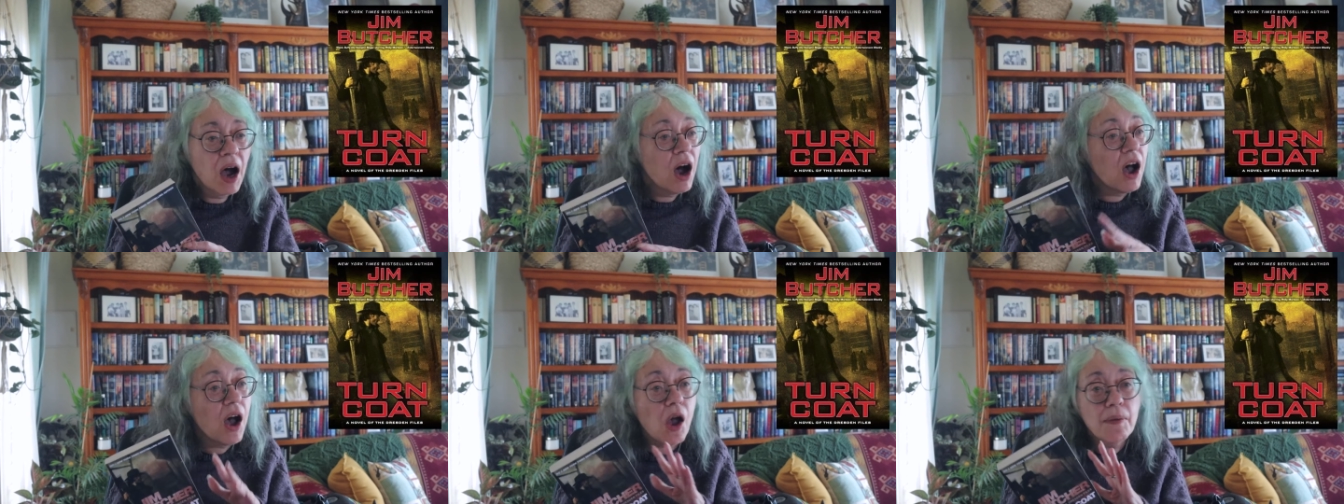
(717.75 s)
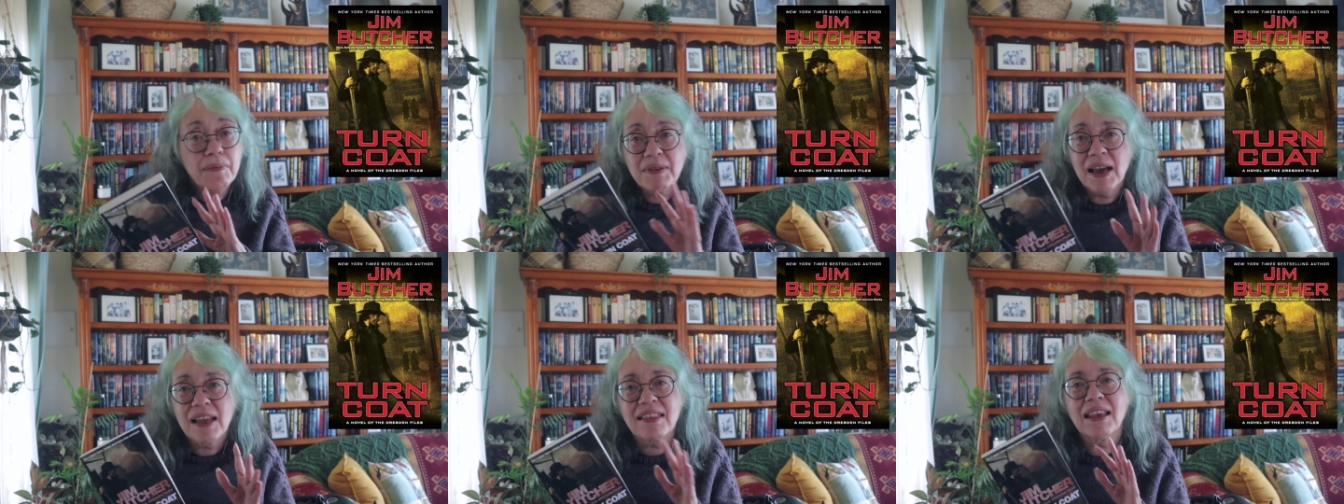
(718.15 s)
I hope
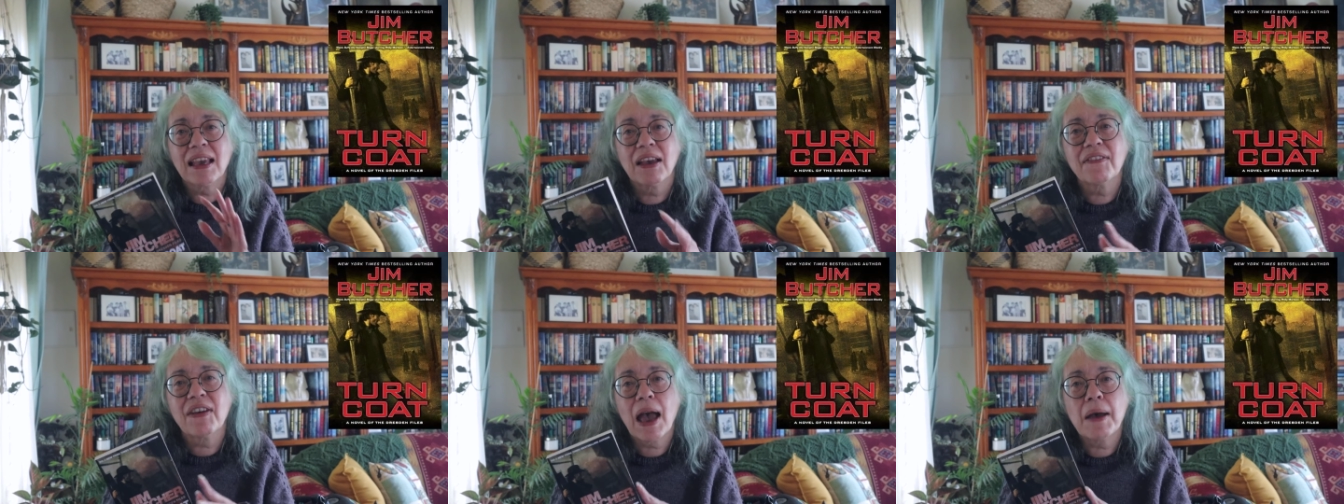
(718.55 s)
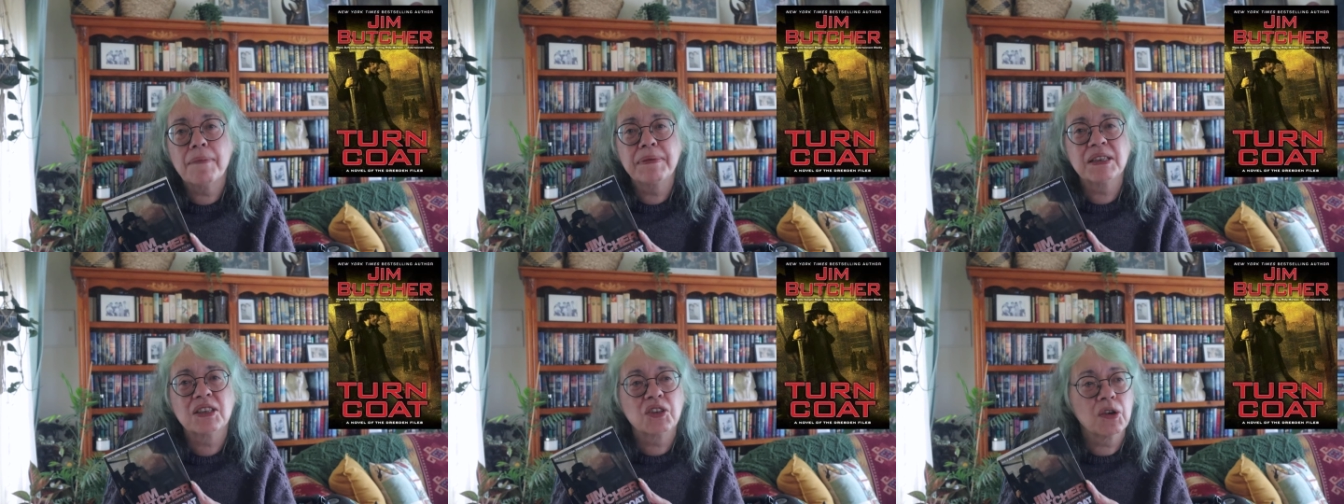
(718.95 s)
nothing ever
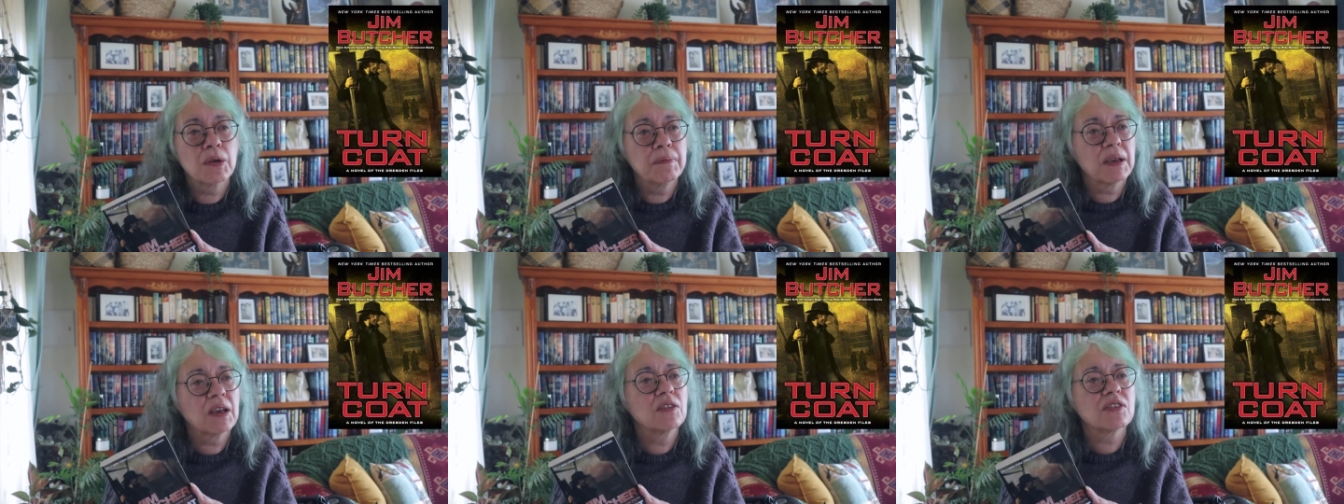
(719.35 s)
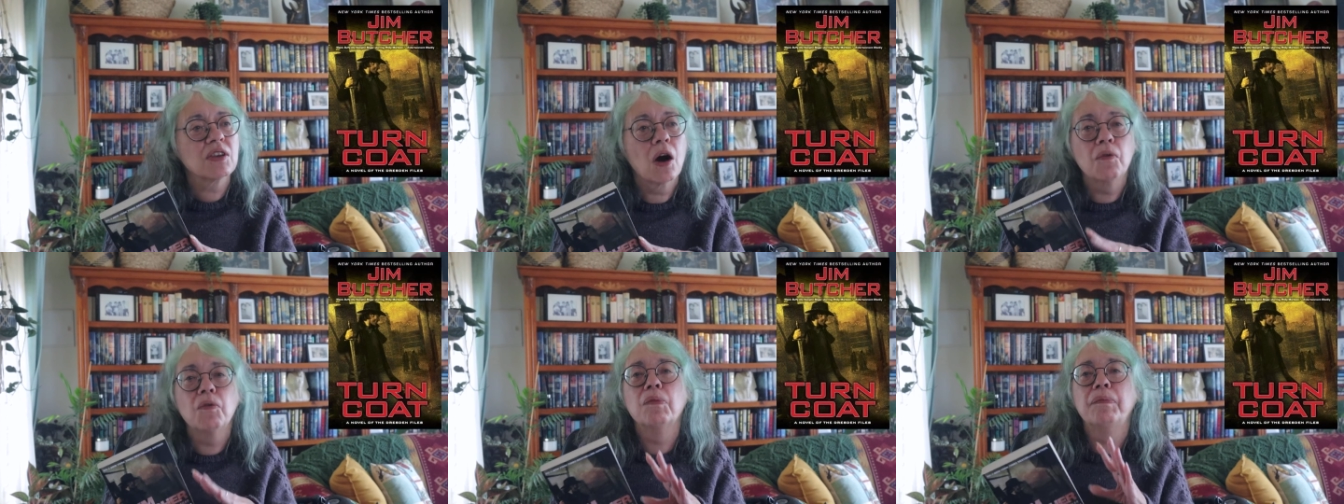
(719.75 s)
happens to him because
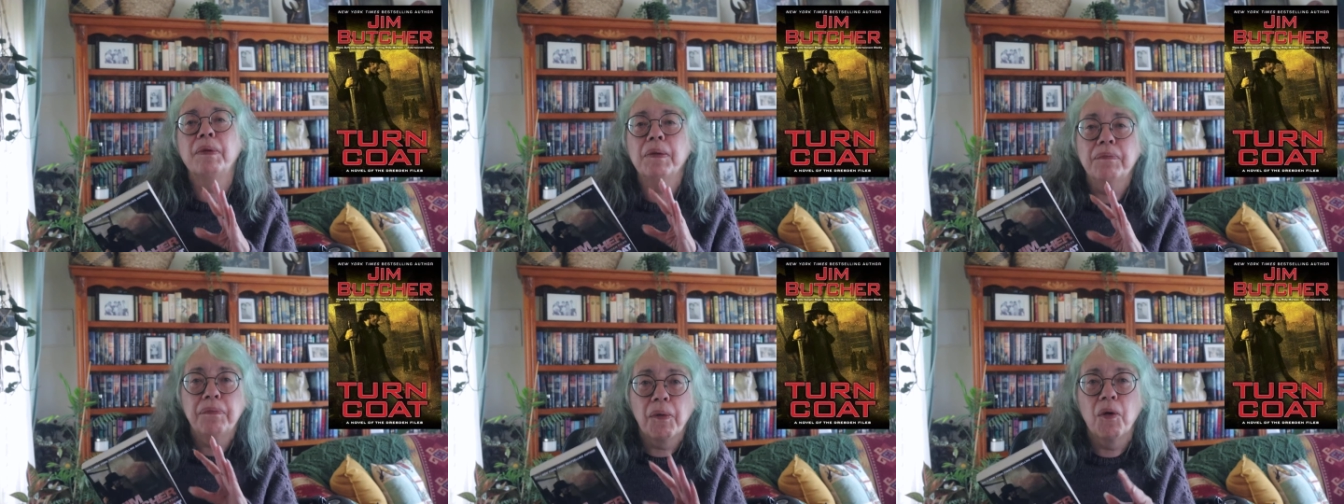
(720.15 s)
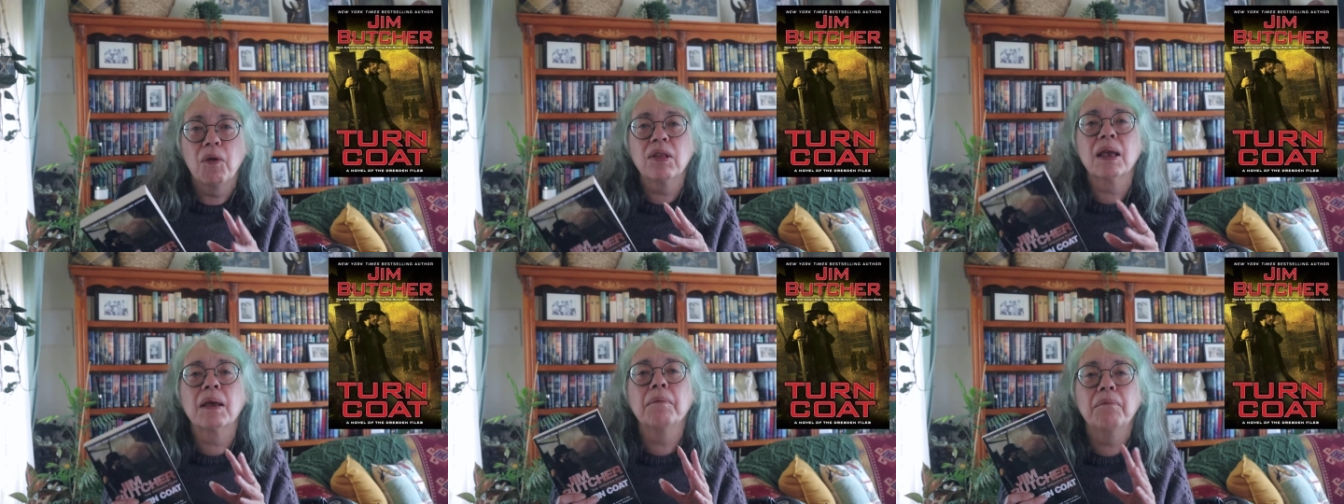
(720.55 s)
I will be
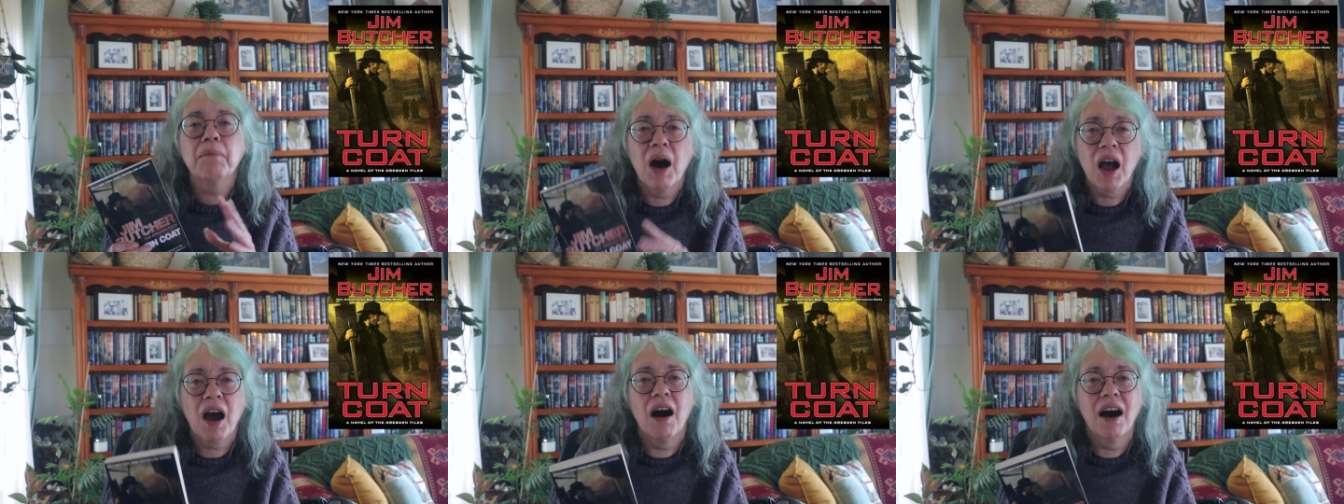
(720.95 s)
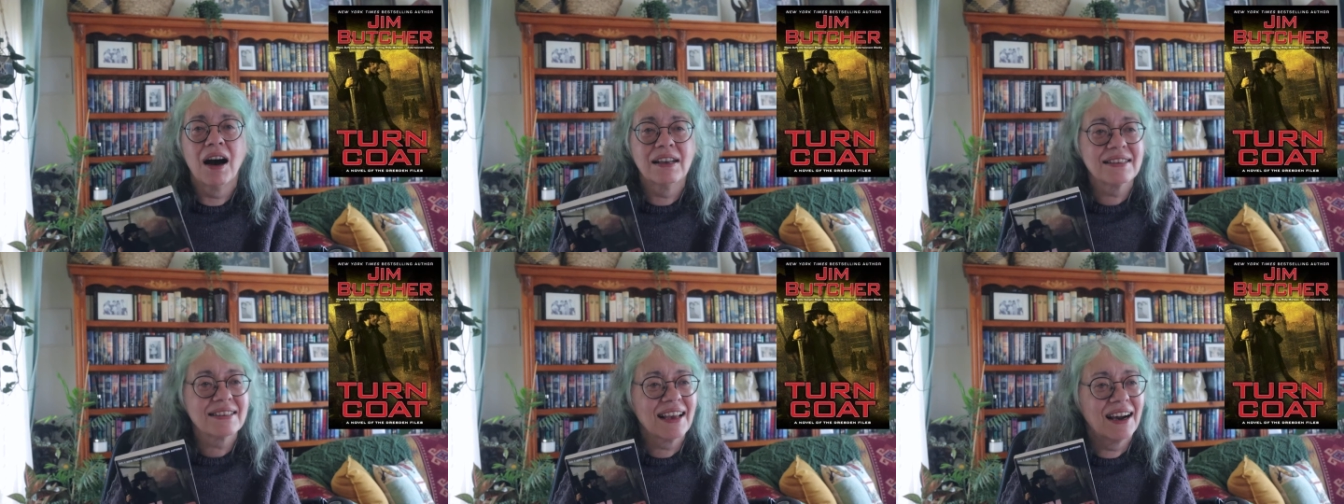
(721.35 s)
bawling my eyes